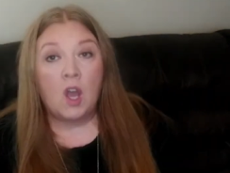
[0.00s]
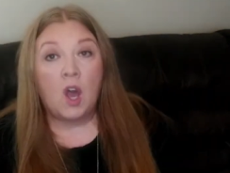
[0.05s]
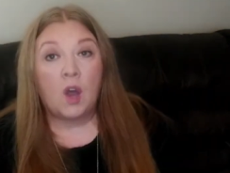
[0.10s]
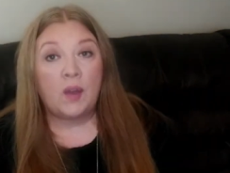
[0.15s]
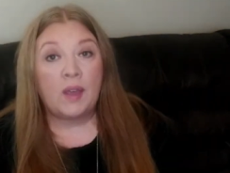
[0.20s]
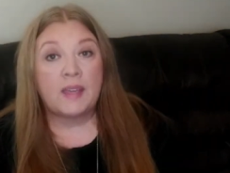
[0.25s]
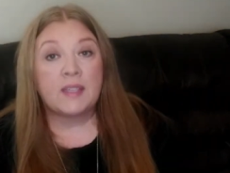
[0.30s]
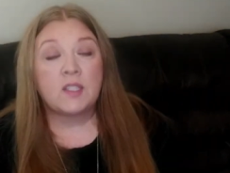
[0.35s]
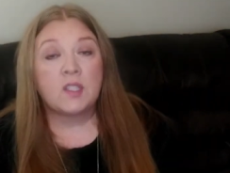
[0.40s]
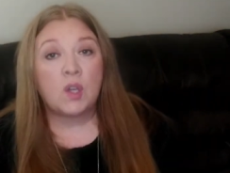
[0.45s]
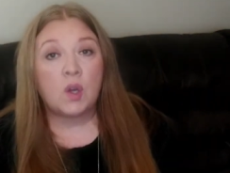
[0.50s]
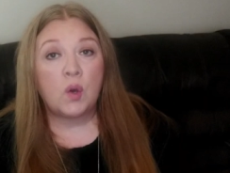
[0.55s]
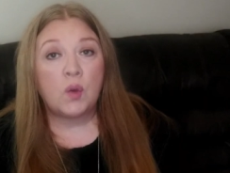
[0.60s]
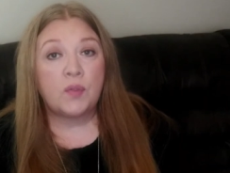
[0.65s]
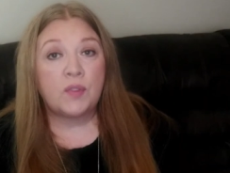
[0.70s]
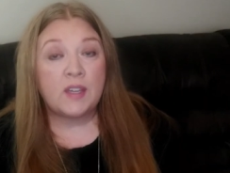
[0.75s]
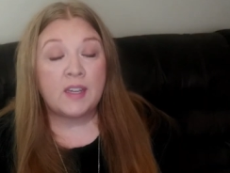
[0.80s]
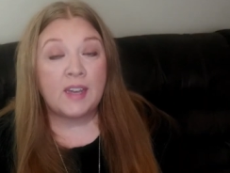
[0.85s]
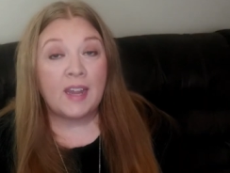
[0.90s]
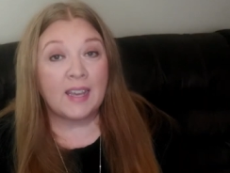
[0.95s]
Okay, so
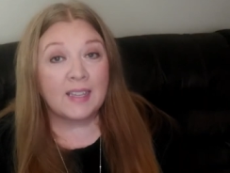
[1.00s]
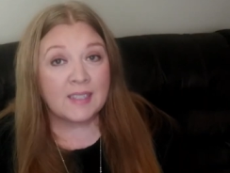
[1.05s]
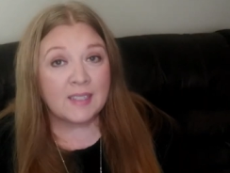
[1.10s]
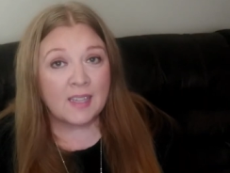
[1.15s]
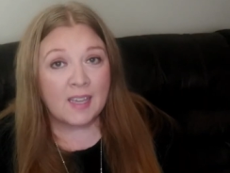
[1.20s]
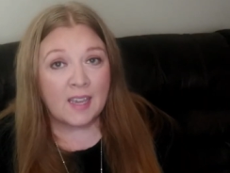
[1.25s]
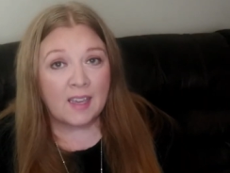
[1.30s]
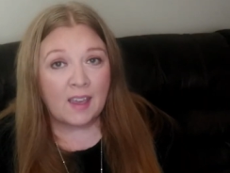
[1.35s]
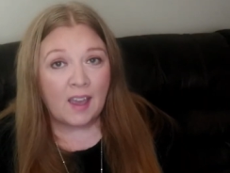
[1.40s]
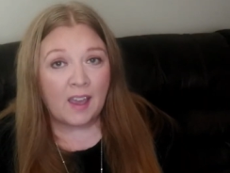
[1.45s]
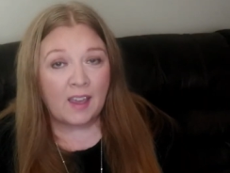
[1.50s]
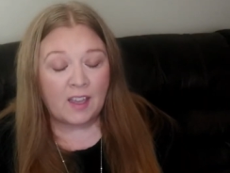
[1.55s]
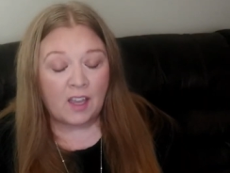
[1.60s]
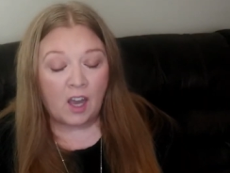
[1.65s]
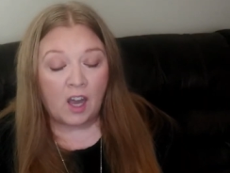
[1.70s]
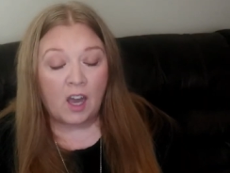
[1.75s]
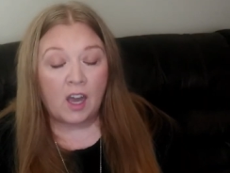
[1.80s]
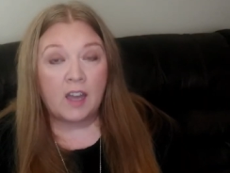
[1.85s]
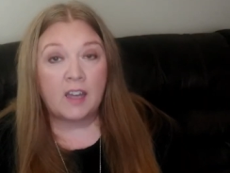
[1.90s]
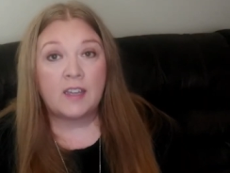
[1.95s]
the next thing I
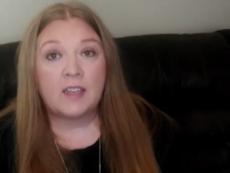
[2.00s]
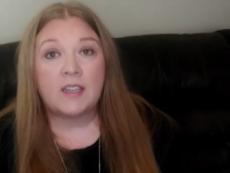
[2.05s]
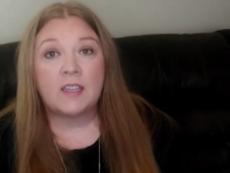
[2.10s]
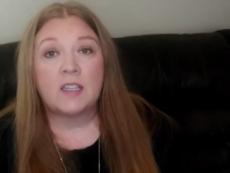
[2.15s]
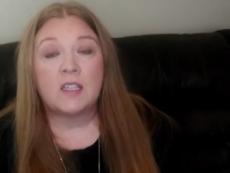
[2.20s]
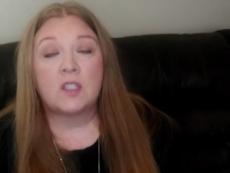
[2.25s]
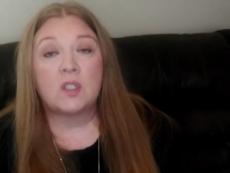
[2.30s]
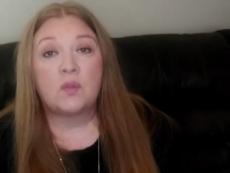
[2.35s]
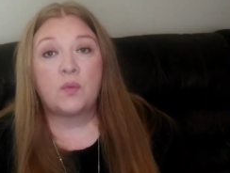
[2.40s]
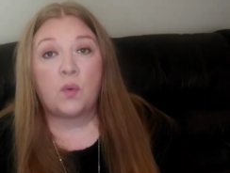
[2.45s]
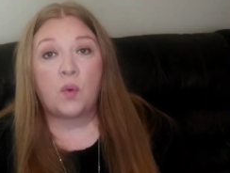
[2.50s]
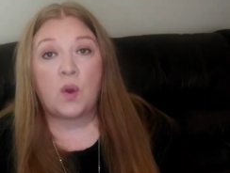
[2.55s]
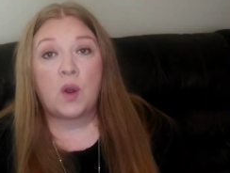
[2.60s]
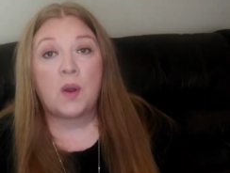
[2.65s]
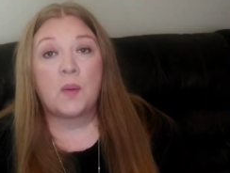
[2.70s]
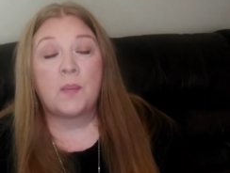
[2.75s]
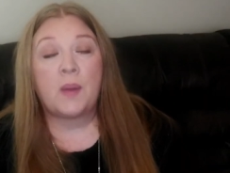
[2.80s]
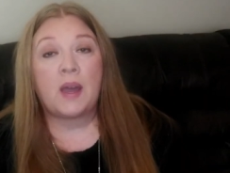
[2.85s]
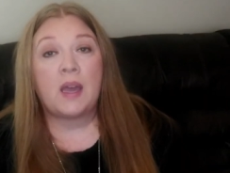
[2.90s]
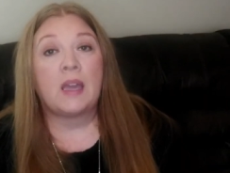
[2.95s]
got is
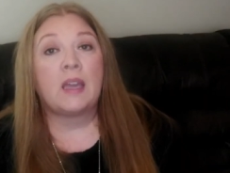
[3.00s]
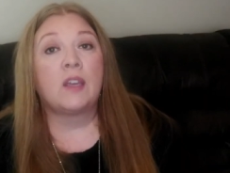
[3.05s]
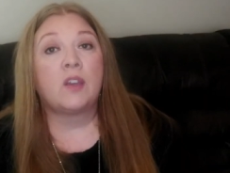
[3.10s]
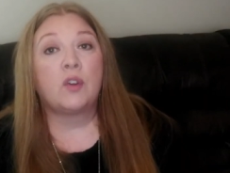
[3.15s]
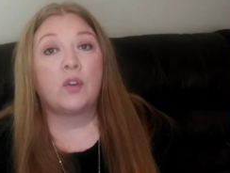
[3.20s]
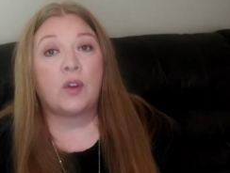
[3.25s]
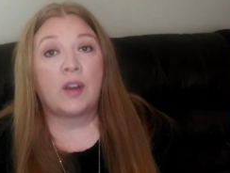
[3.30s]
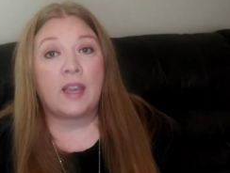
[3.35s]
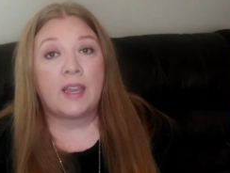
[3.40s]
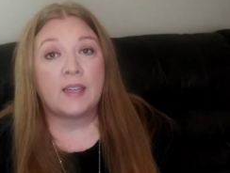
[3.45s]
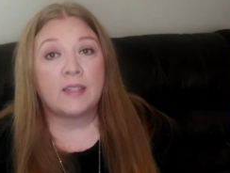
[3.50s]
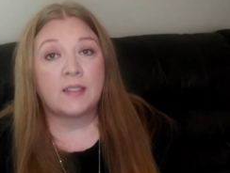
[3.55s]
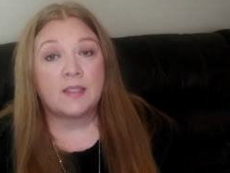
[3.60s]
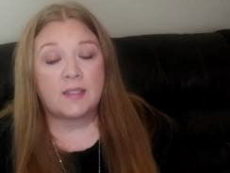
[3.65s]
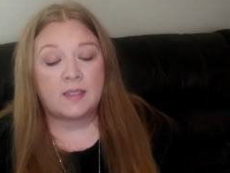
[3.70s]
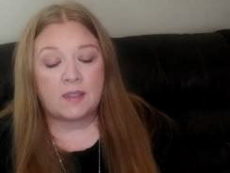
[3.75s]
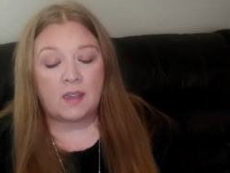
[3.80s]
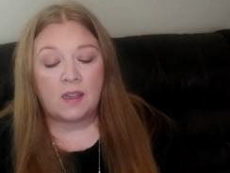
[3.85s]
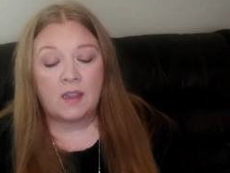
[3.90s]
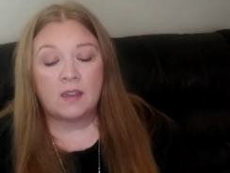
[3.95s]
for my
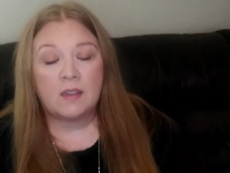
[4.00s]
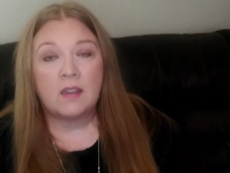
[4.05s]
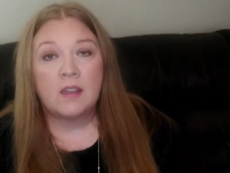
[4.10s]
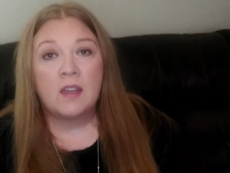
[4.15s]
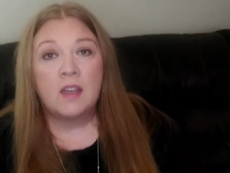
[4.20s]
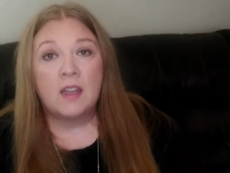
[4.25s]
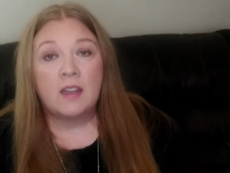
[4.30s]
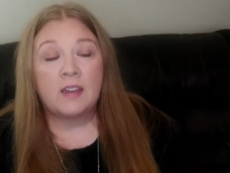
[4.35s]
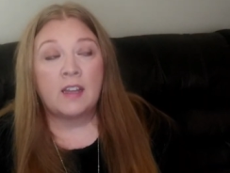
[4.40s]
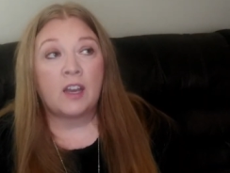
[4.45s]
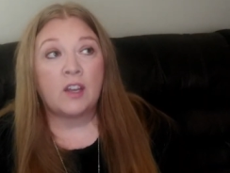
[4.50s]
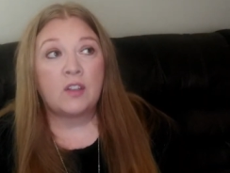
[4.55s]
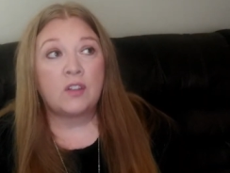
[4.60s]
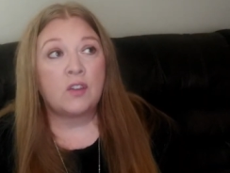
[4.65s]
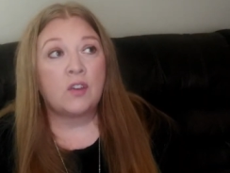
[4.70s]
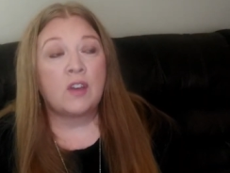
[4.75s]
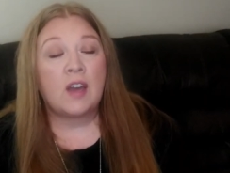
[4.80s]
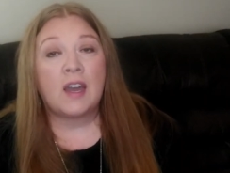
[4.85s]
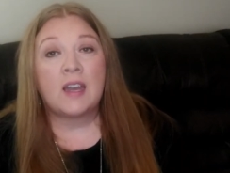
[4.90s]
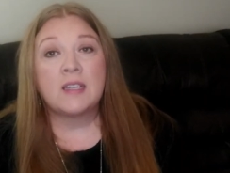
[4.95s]
grandson. Now, uh,
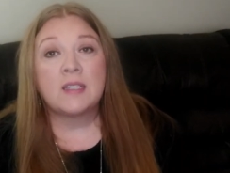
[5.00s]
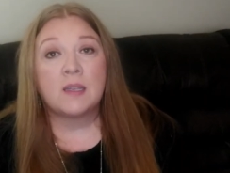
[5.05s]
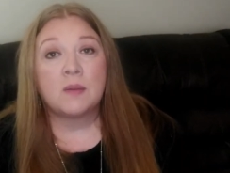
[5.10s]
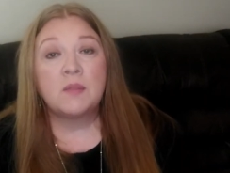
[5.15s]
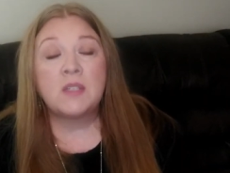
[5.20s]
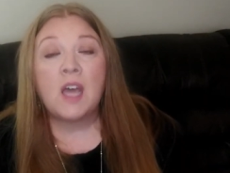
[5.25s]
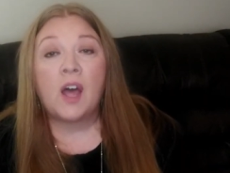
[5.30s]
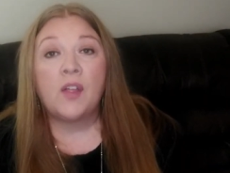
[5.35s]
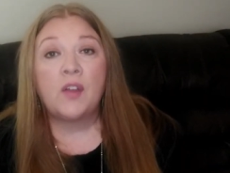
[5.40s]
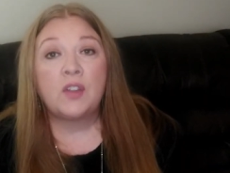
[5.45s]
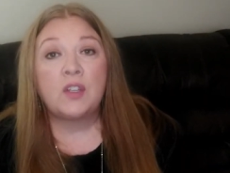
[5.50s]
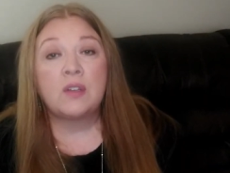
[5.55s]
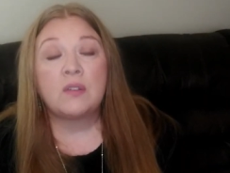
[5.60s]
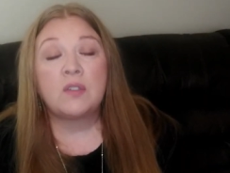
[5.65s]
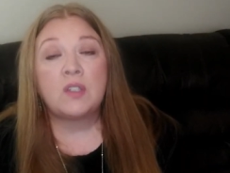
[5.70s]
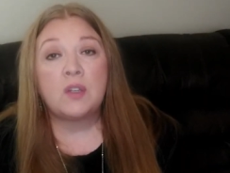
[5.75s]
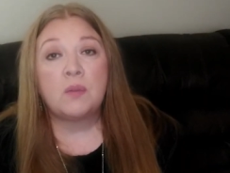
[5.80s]
you guys, I'm telling you,